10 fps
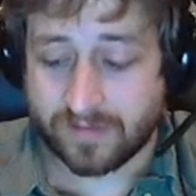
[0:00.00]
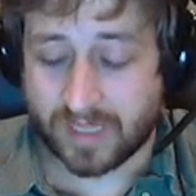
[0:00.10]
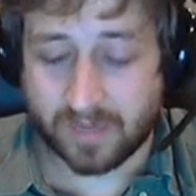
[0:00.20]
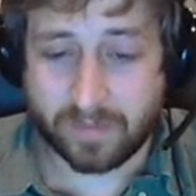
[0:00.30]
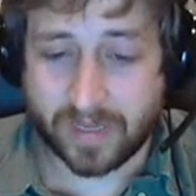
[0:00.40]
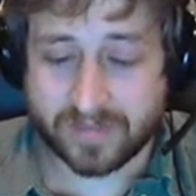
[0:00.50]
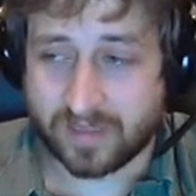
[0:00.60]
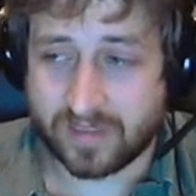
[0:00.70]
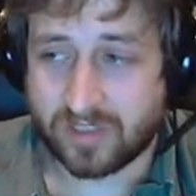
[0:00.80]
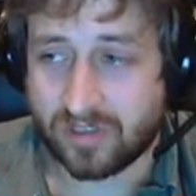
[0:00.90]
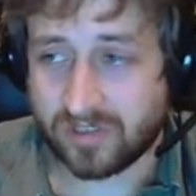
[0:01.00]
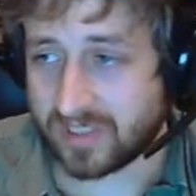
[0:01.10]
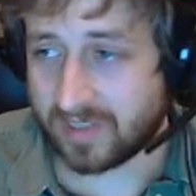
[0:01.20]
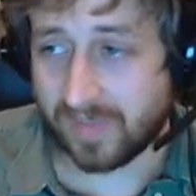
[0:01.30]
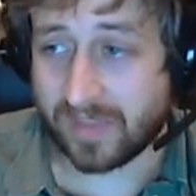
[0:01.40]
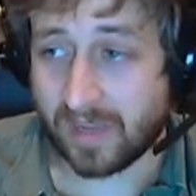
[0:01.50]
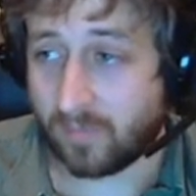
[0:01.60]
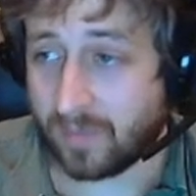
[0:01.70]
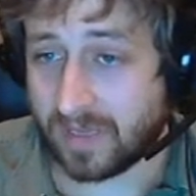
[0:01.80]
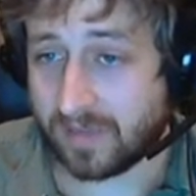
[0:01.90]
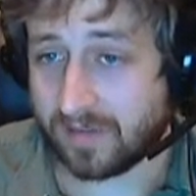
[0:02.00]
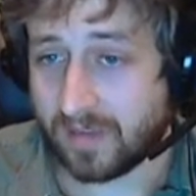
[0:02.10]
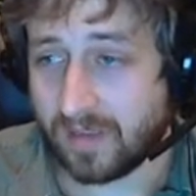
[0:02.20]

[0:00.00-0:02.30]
They basically should have just left that week.